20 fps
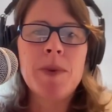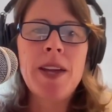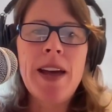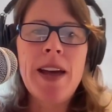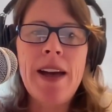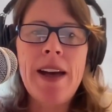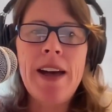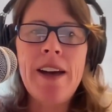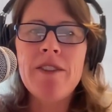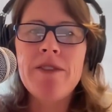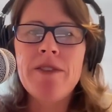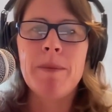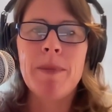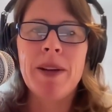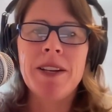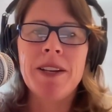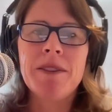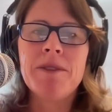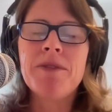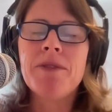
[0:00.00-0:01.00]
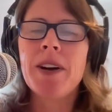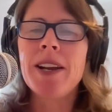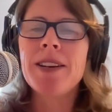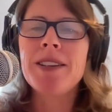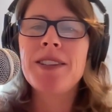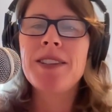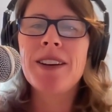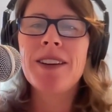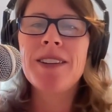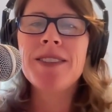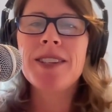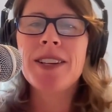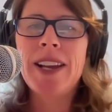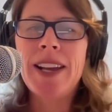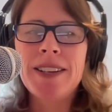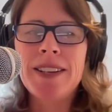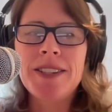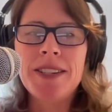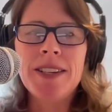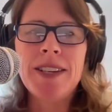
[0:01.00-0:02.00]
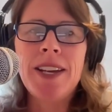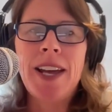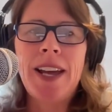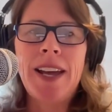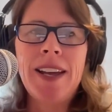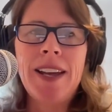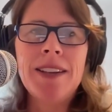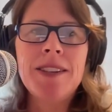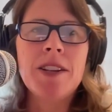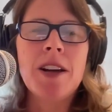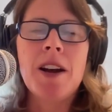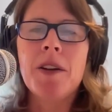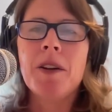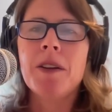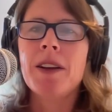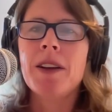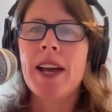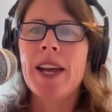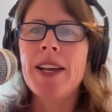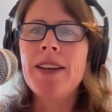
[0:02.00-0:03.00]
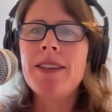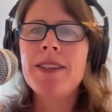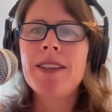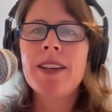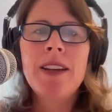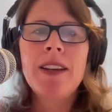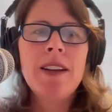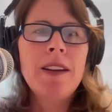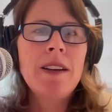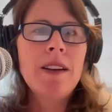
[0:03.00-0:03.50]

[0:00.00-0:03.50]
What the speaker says: We have my good friend here today, DK Donald Knight.